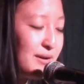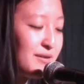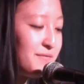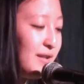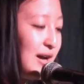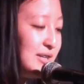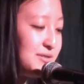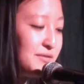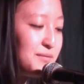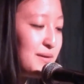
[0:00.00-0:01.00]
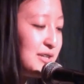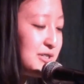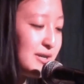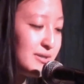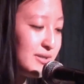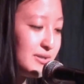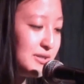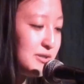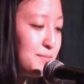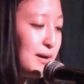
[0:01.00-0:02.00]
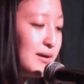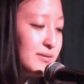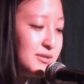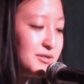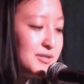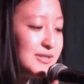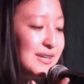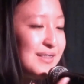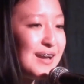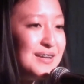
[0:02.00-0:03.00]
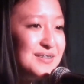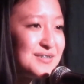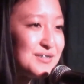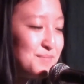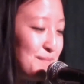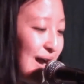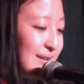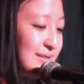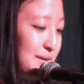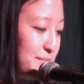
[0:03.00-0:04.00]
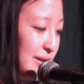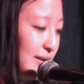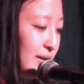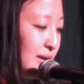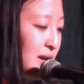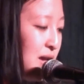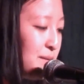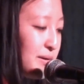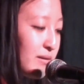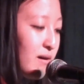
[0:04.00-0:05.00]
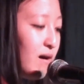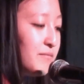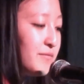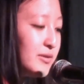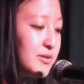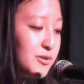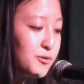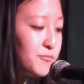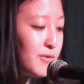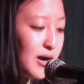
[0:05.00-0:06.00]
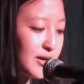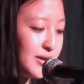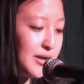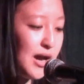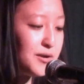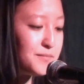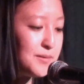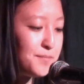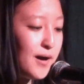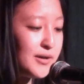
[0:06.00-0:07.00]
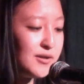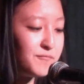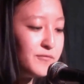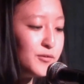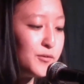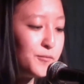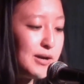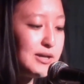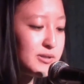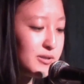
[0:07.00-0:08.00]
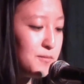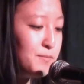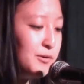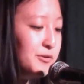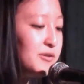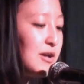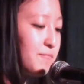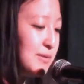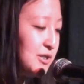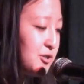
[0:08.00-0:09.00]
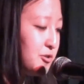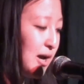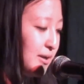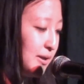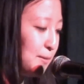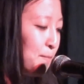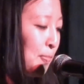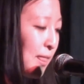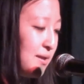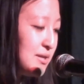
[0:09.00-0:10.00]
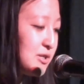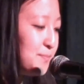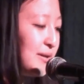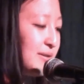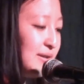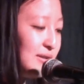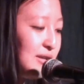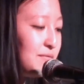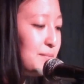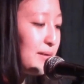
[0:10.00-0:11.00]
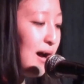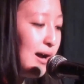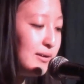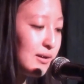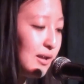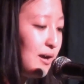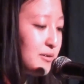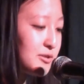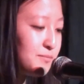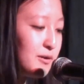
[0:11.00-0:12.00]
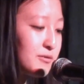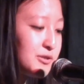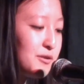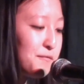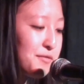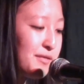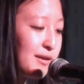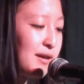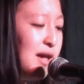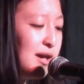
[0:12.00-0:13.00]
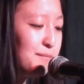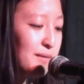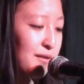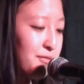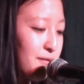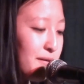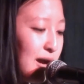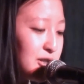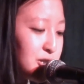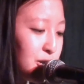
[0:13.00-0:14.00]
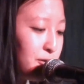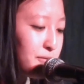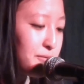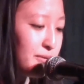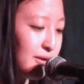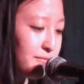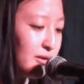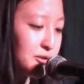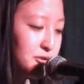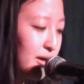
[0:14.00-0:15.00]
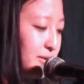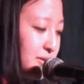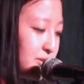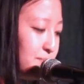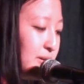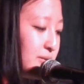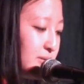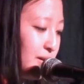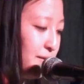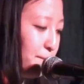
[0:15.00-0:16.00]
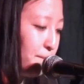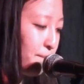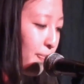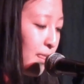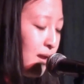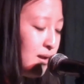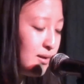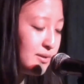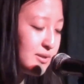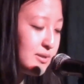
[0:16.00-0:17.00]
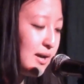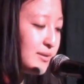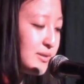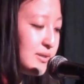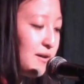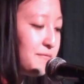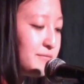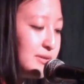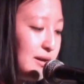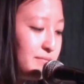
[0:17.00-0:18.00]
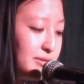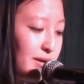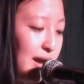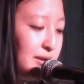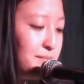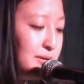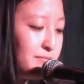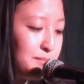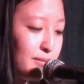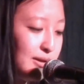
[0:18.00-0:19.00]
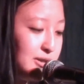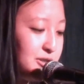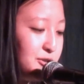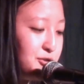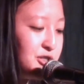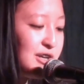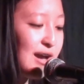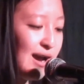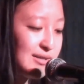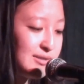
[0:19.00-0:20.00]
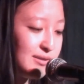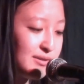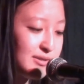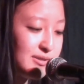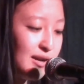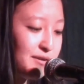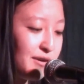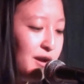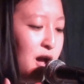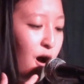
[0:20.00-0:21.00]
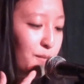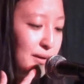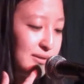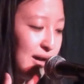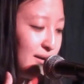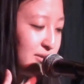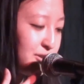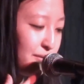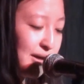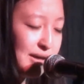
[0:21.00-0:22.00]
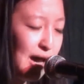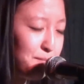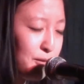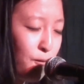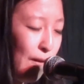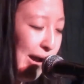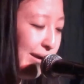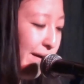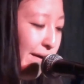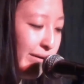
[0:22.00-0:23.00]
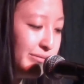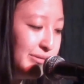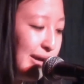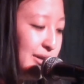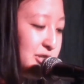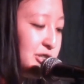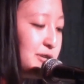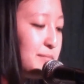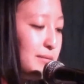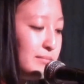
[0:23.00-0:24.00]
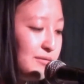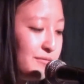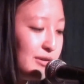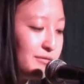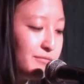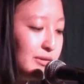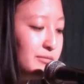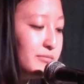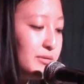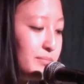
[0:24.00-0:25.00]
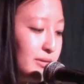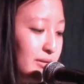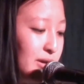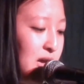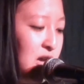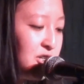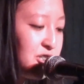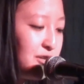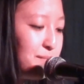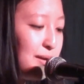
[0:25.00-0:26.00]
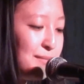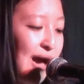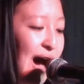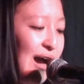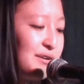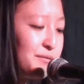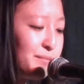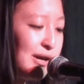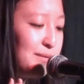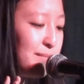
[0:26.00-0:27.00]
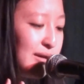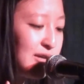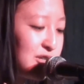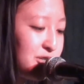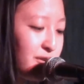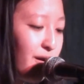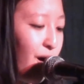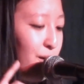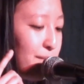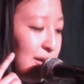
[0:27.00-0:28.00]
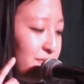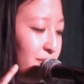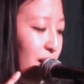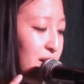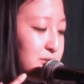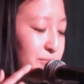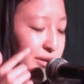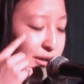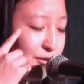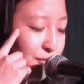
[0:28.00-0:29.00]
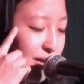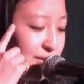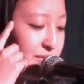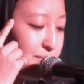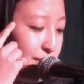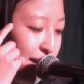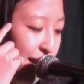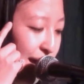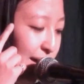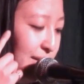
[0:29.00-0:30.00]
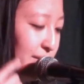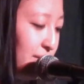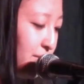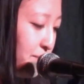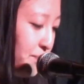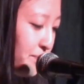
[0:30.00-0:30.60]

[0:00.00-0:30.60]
Butterflies filled my chest as he smiled. Did you see that? He just smiled at me. But confidence, you rocketed out of my body and flew away to the moon. You left me stranded in this building, leaving behind a cloud of smoke so thick in my throat I choked whenever I tried to speak to him. Instead, self-doubt, your enemy, replaced you. She casted a stutter on my tongue, so I kept quiet all night. She made me feel vulnerable. She made me hide away, making sure all my flaws were engraved in my head.